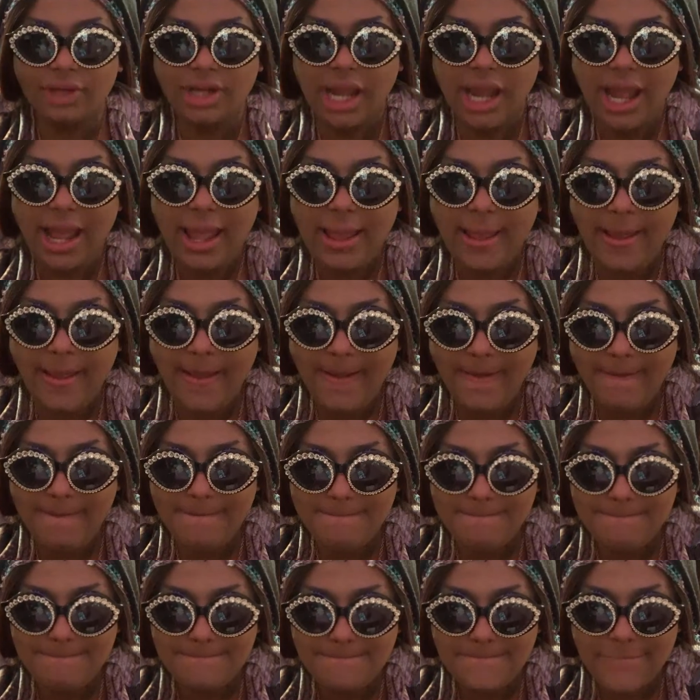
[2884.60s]

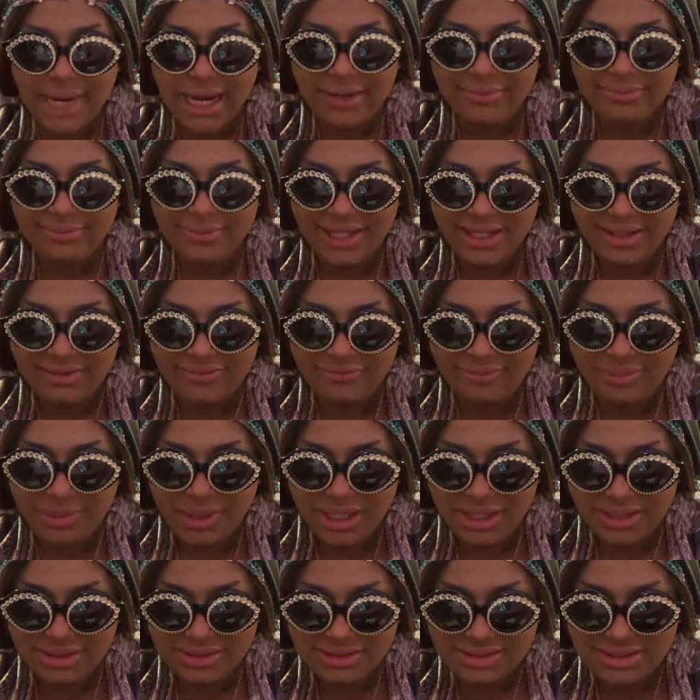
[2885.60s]
I'm made of
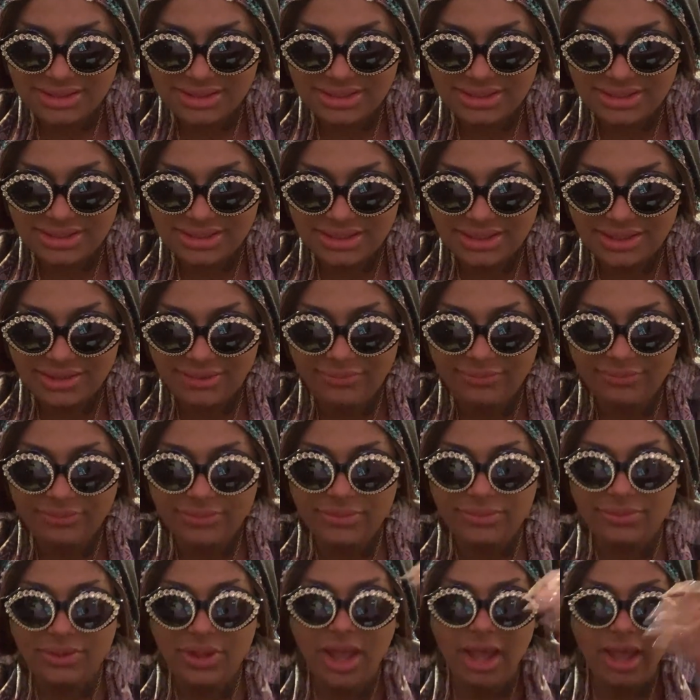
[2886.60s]
bugs.
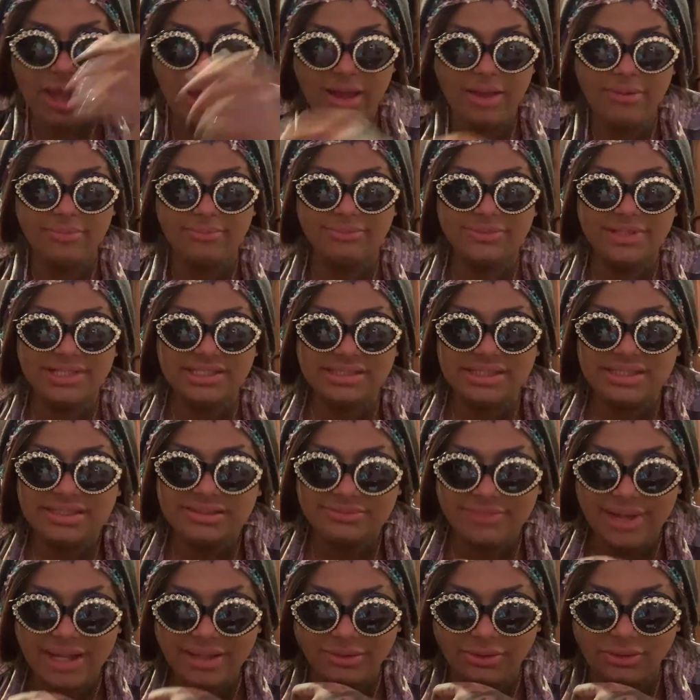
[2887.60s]
This is
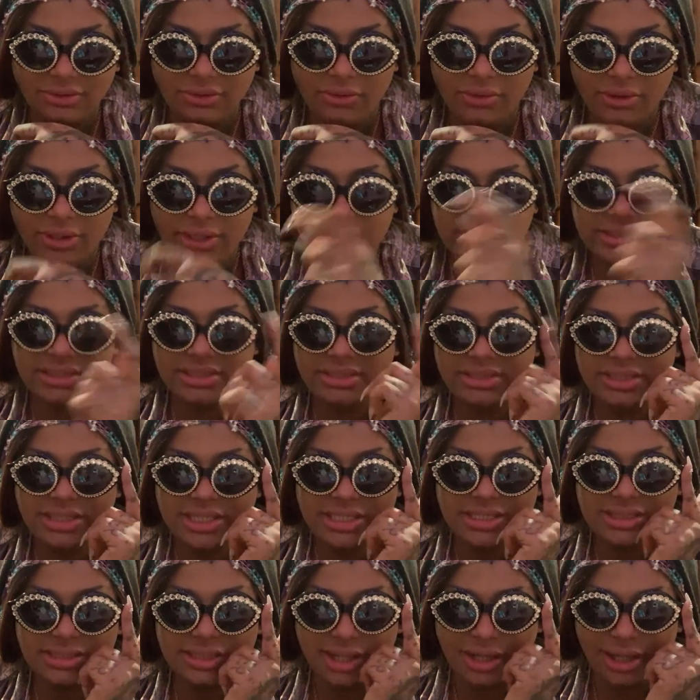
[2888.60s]
Michael Kors.
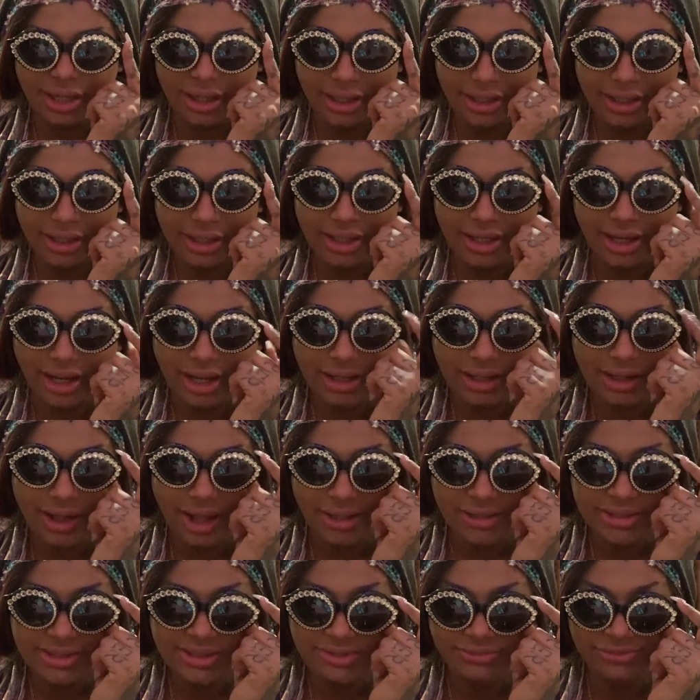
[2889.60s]
These are a
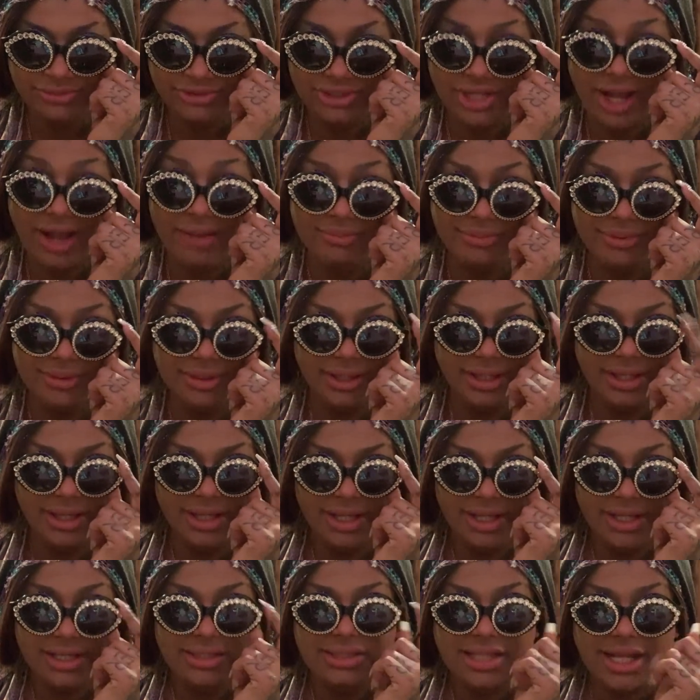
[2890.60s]
costume shop
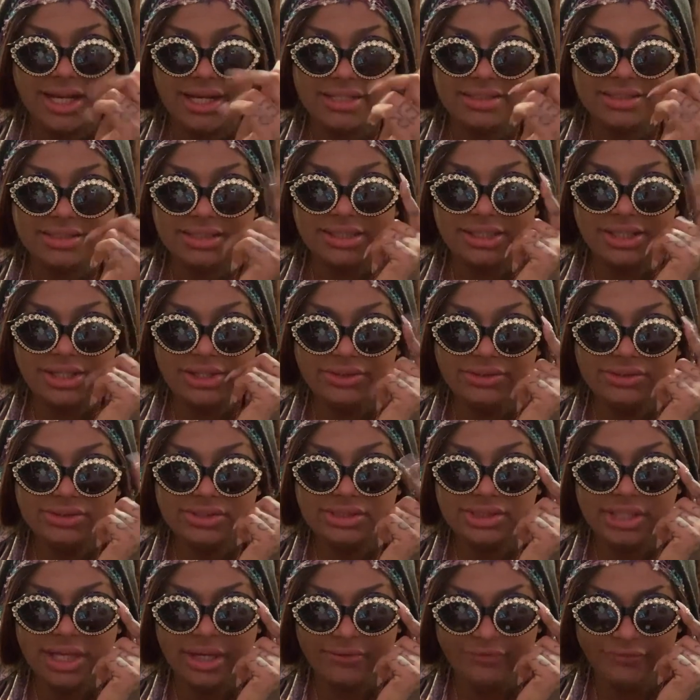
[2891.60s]
that is
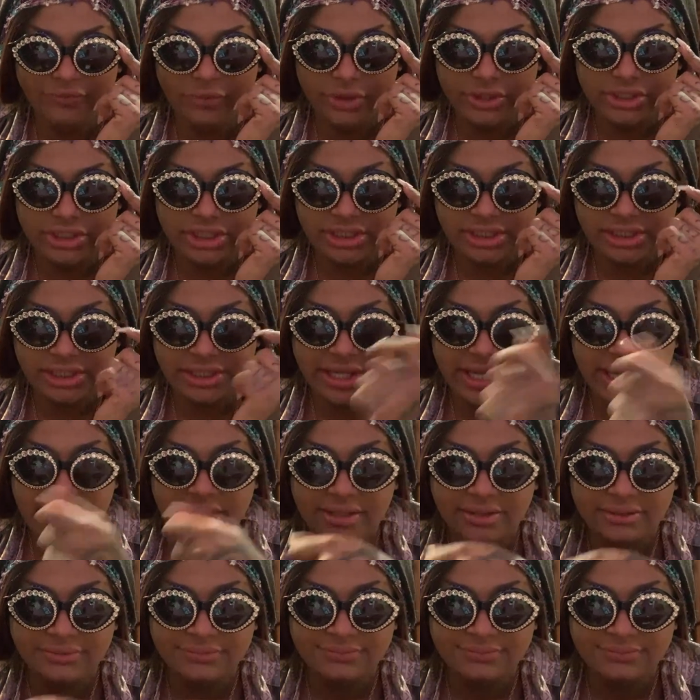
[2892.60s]
closed, unfortunately.